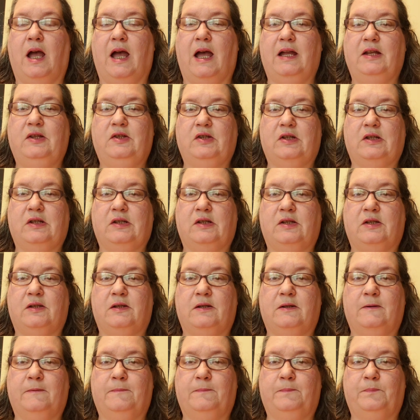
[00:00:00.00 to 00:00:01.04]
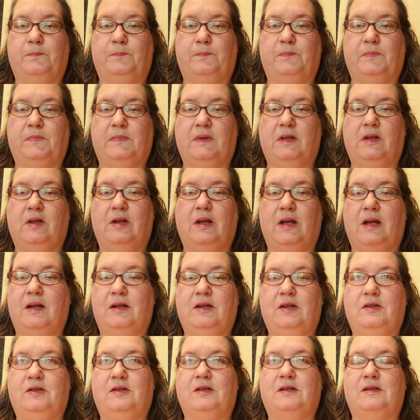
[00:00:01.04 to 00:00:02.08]
I just, you know how
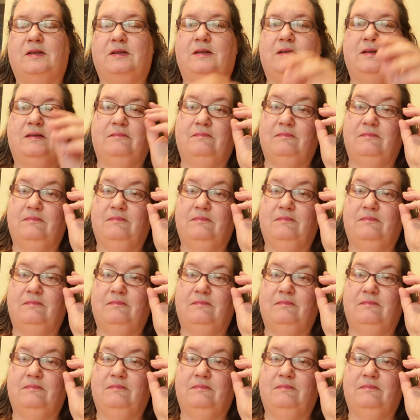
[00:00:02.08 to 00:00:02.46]
you just